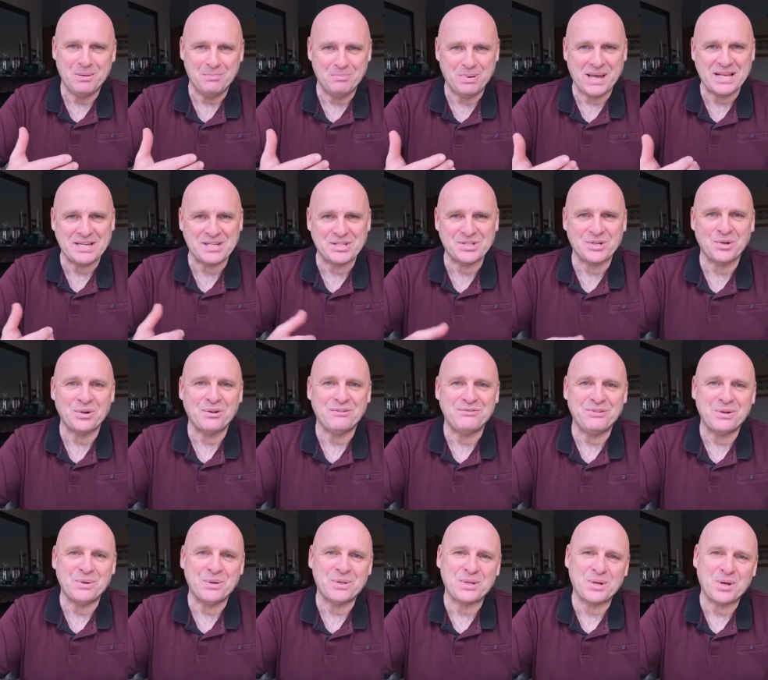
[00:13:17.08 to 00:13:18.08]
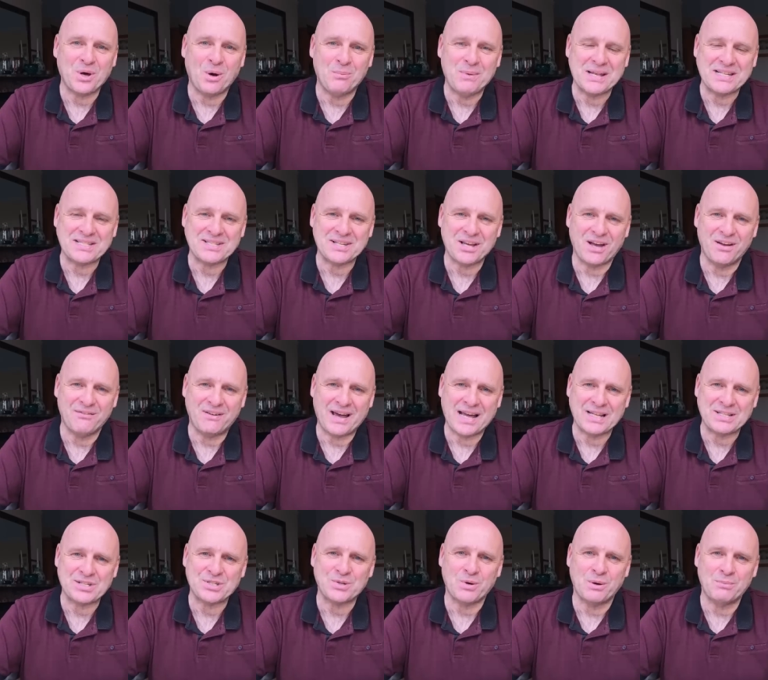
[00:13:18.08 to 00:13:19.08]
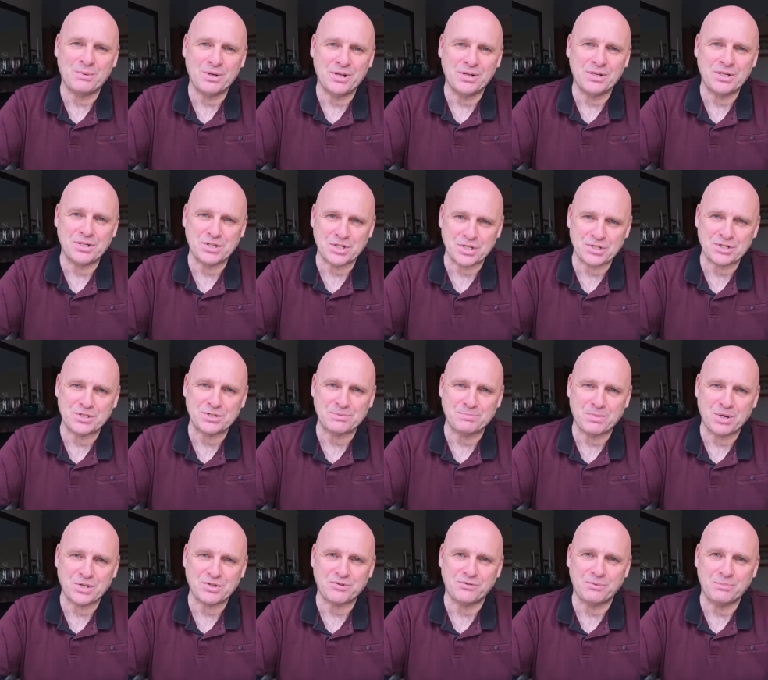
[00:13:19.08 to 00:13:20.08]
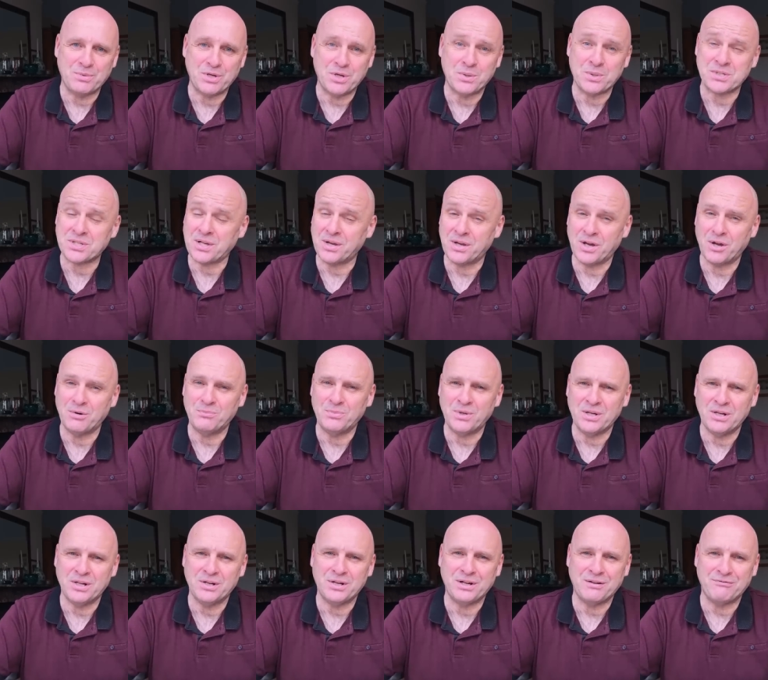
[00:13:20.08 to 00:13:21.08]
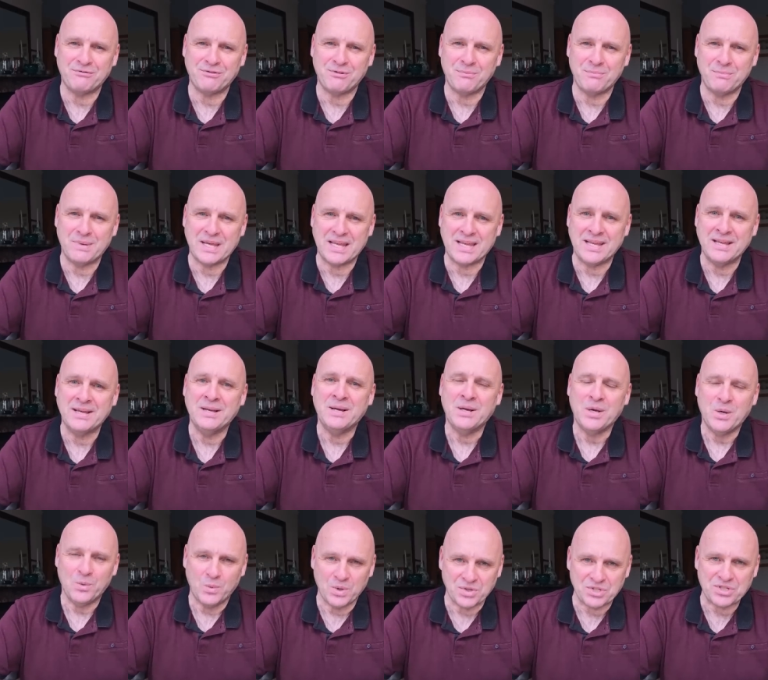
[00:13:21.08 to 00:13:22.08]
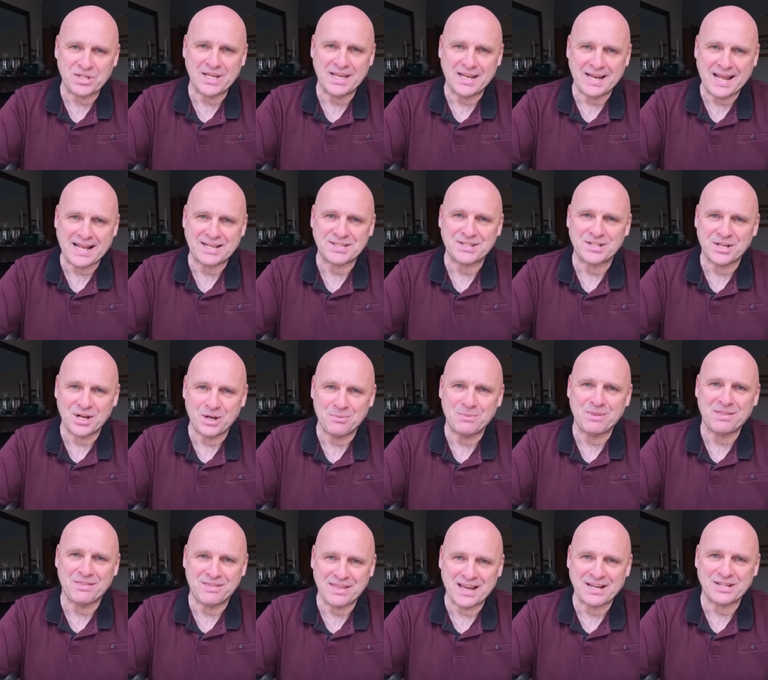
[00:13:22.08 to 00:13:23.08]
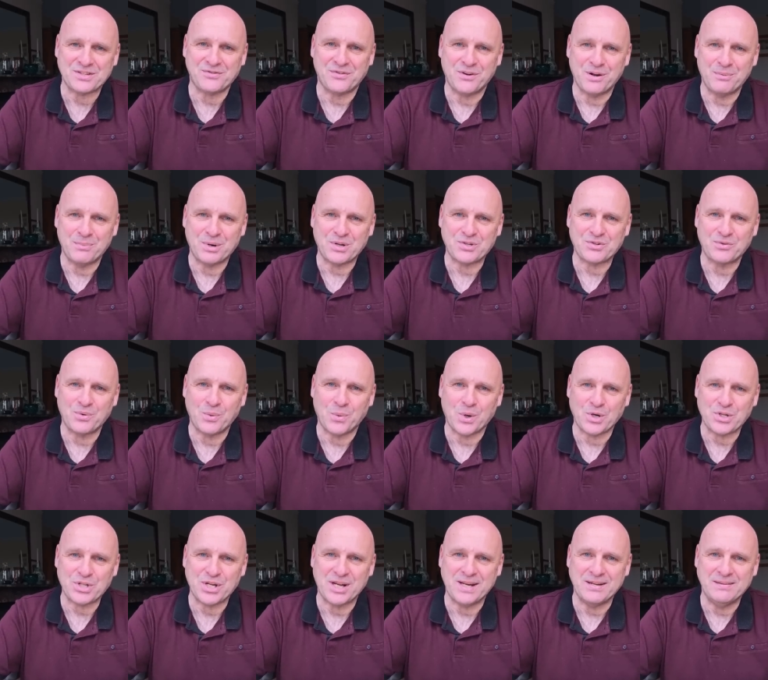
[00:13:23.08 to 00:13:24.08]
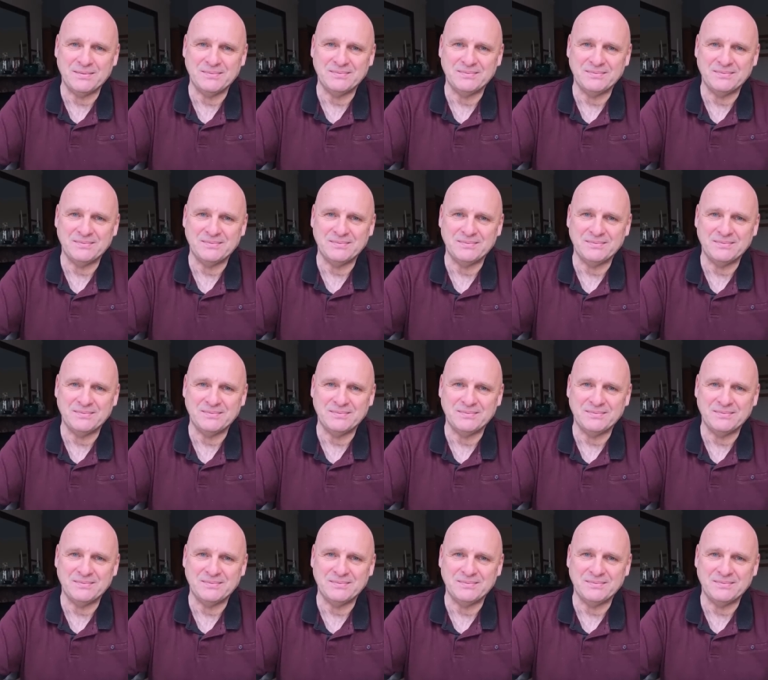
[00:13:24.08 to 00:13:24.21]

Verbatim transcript: based on a few of the comments that I've had. So I'm learning just as much from you as I hope you're learning from me. We'll see you next time and thanks very much for watching.